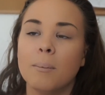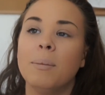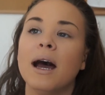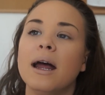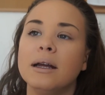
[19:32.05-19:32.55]

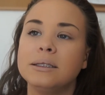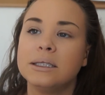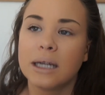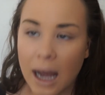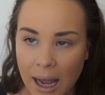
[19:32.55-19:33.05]

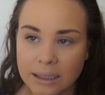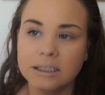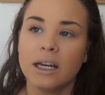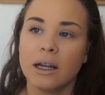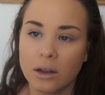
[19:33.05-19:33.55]
But I
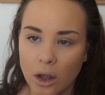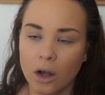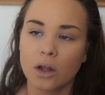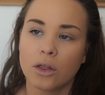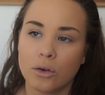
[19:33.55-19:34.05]
didn't
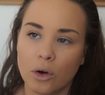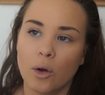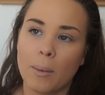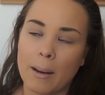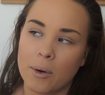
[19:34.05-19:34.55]
look
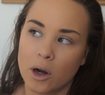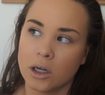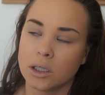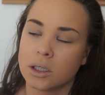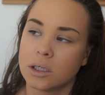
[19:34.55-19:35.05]
through my
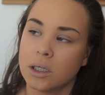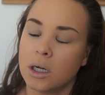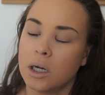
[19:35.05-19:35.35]
purse,